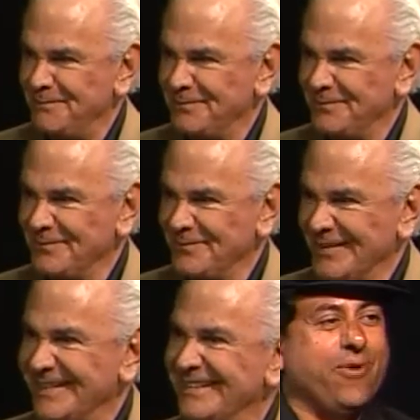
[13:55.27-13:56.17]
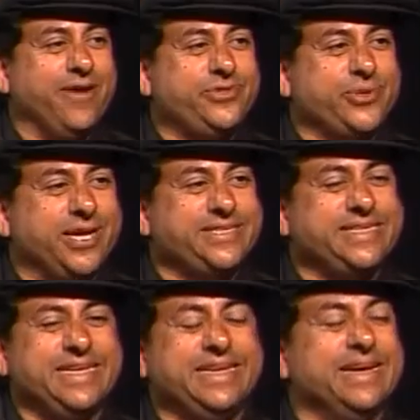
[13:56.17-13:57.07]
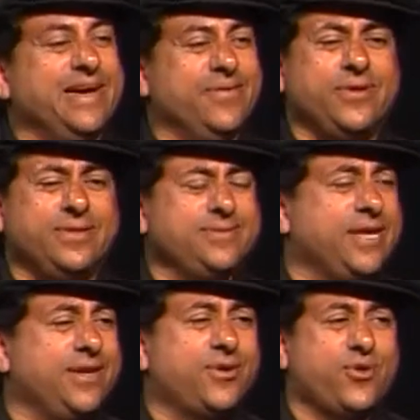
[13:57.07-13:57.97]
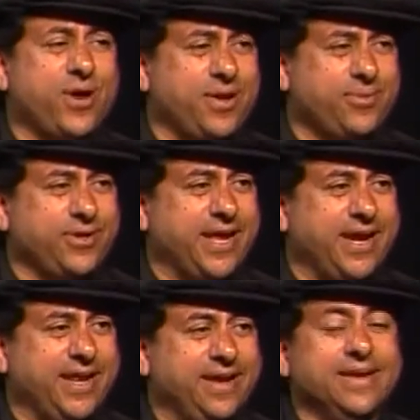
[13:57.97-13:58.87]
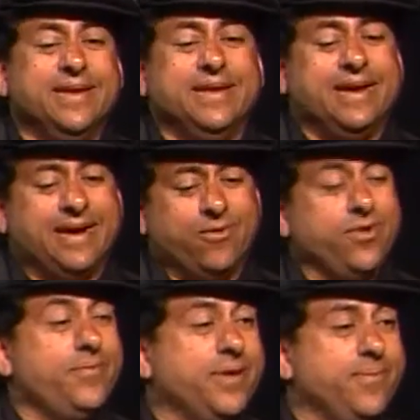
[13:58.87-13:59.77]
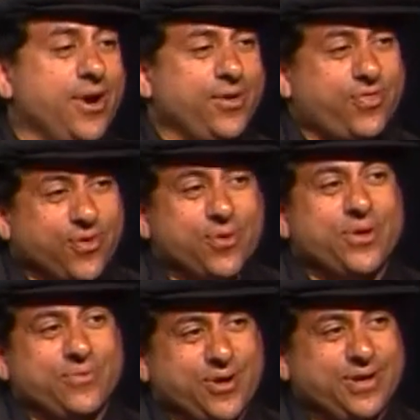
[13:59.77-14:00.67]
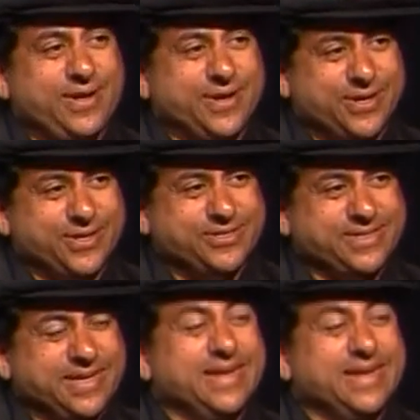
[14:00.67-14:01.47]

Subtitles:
Absolutely. My wife, Tracy, an incredible lady. We've been married 31 years.